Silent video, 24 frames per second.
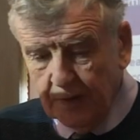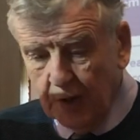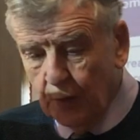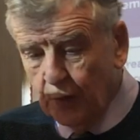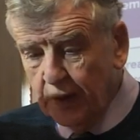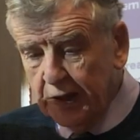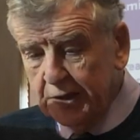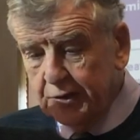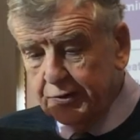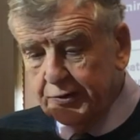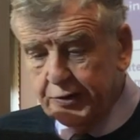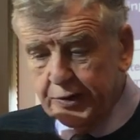
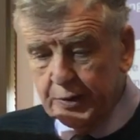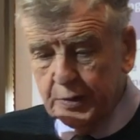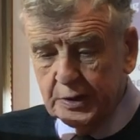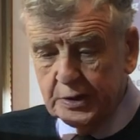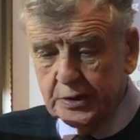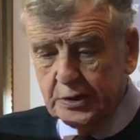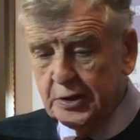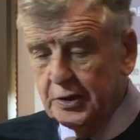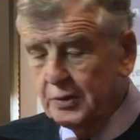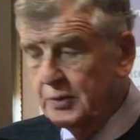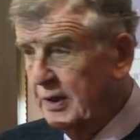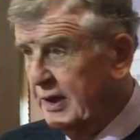went through a
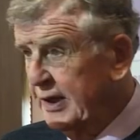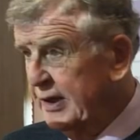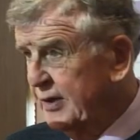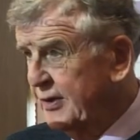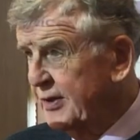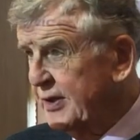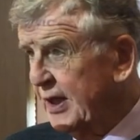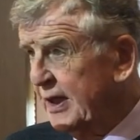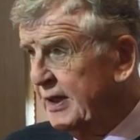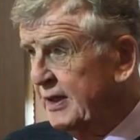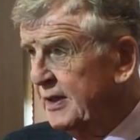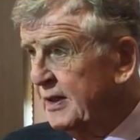cooling
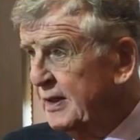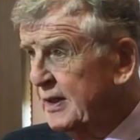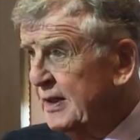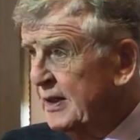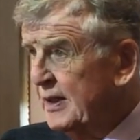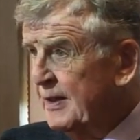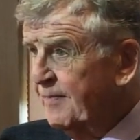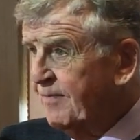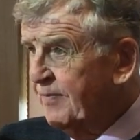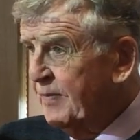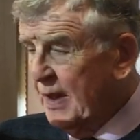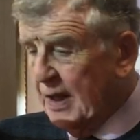thing,
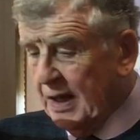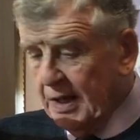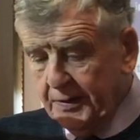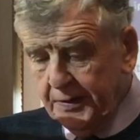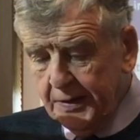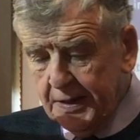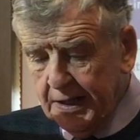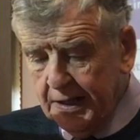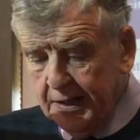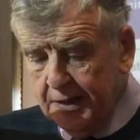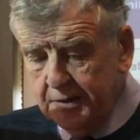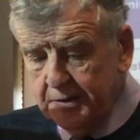and
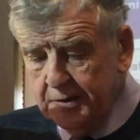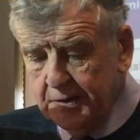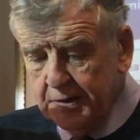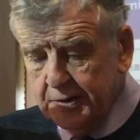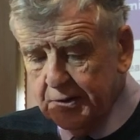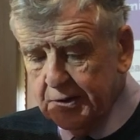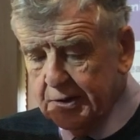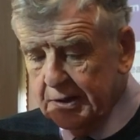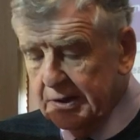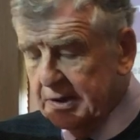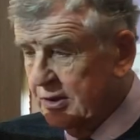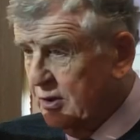then
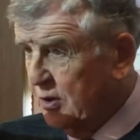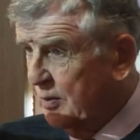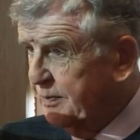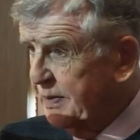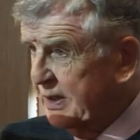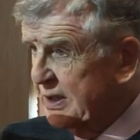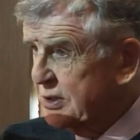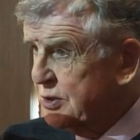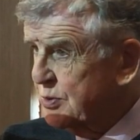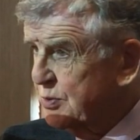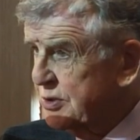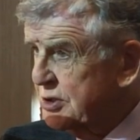the little
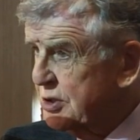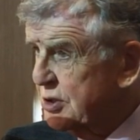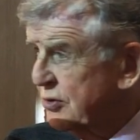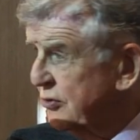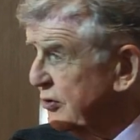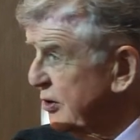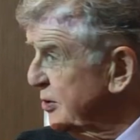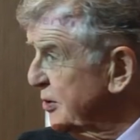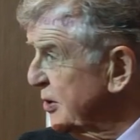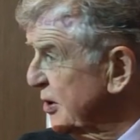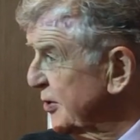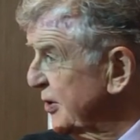bits were
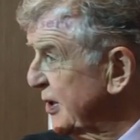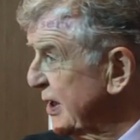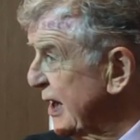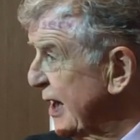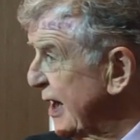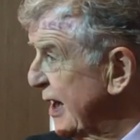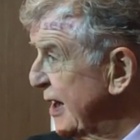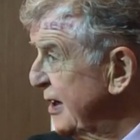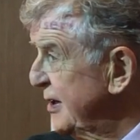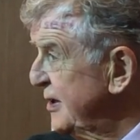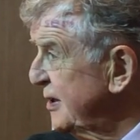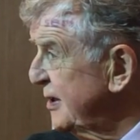screwed on the
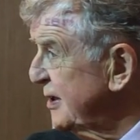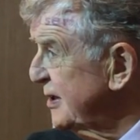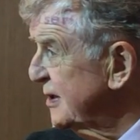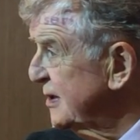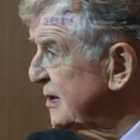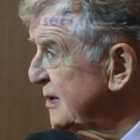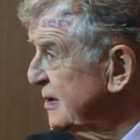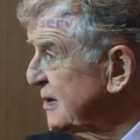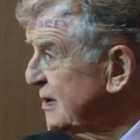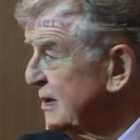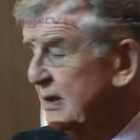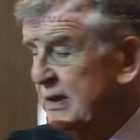end,
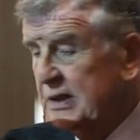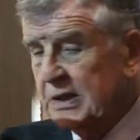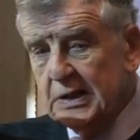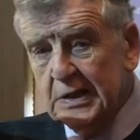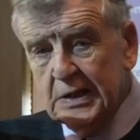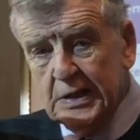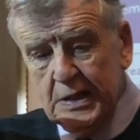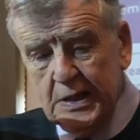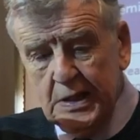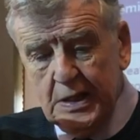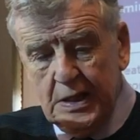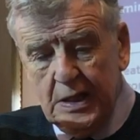
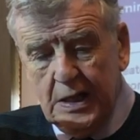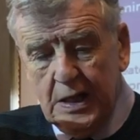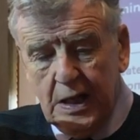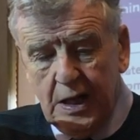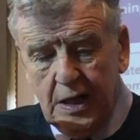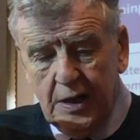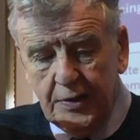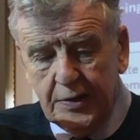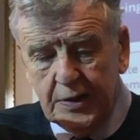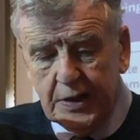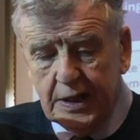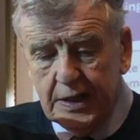
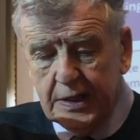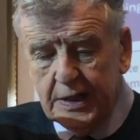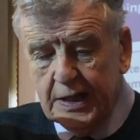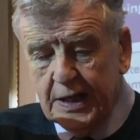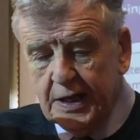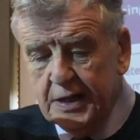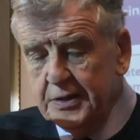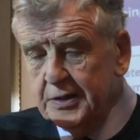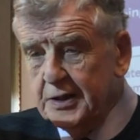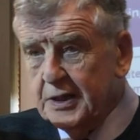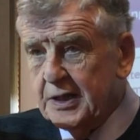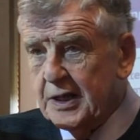and they
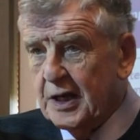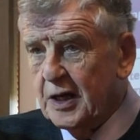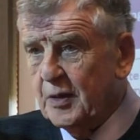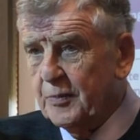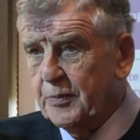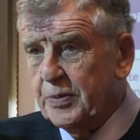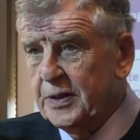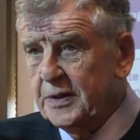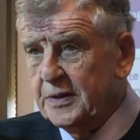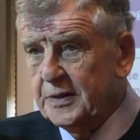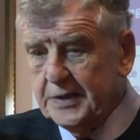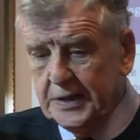ended up
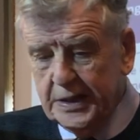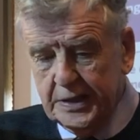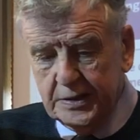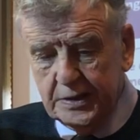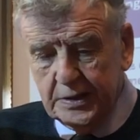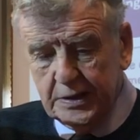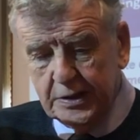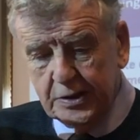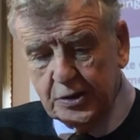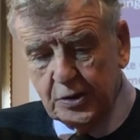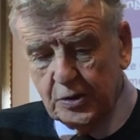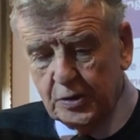in a
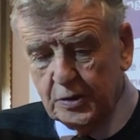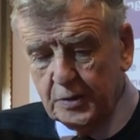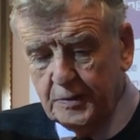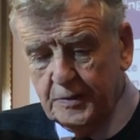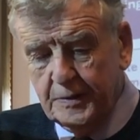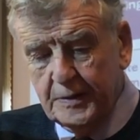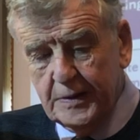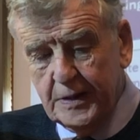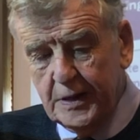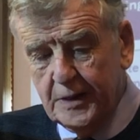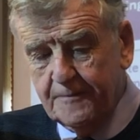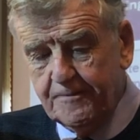little
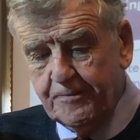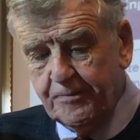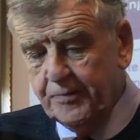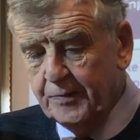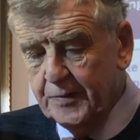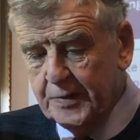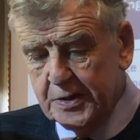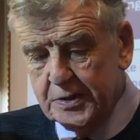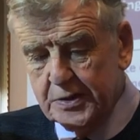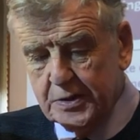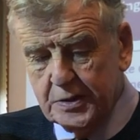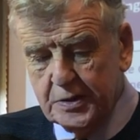
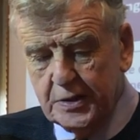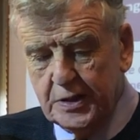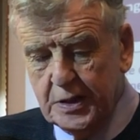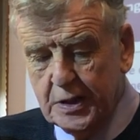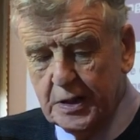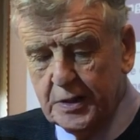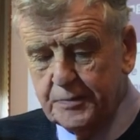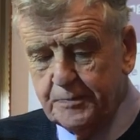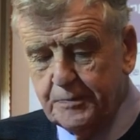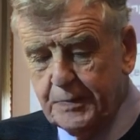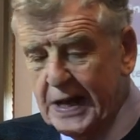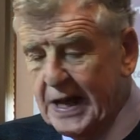
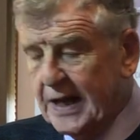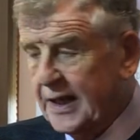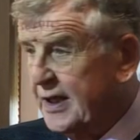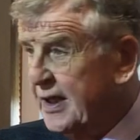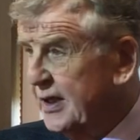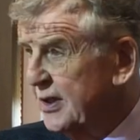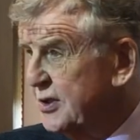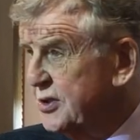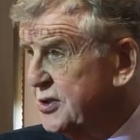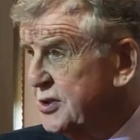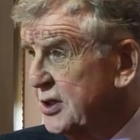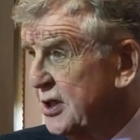
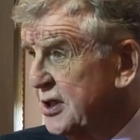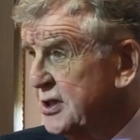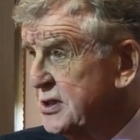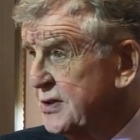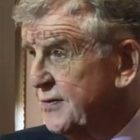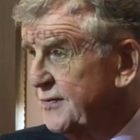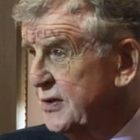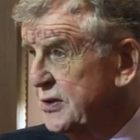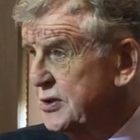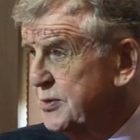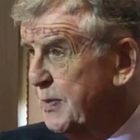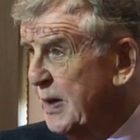packet the size
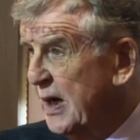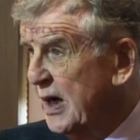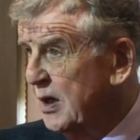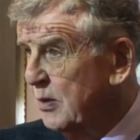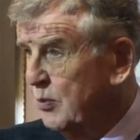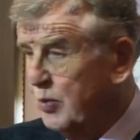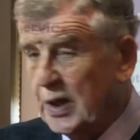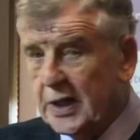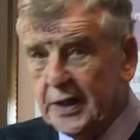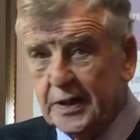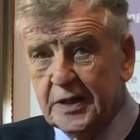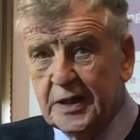of a spark
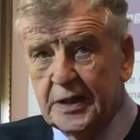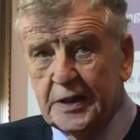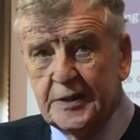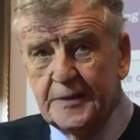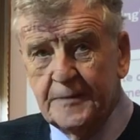plug.